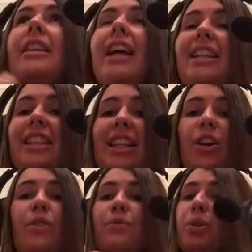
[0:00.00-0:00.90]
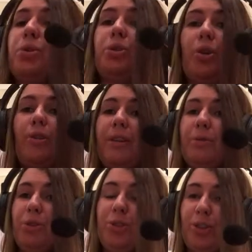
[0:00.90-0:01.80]
like I said, the overall story
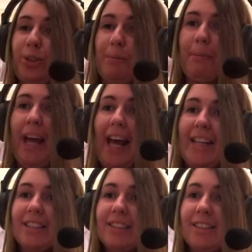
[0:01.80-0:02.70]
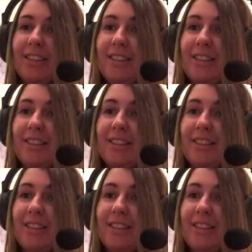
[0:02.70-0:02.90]
was just a mess.